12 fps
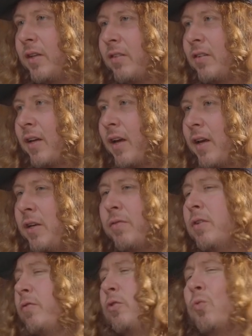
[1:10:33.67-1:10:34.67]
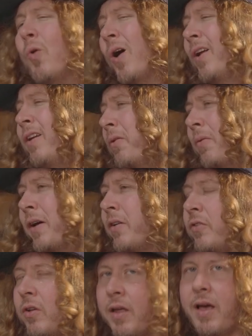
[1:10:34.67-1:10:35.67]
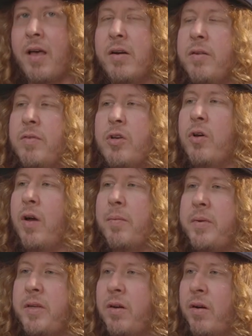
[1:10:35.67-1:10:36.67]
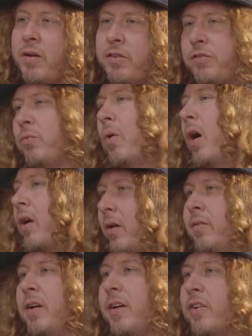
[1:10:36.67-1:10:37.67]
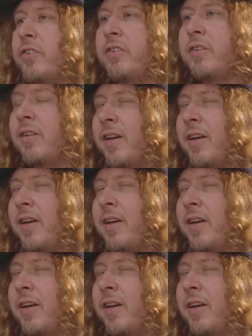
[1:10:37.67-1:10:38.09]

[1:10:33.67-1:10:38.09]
it's like, even if you wanted a record deal, like I don't even know how many artists want a record deal.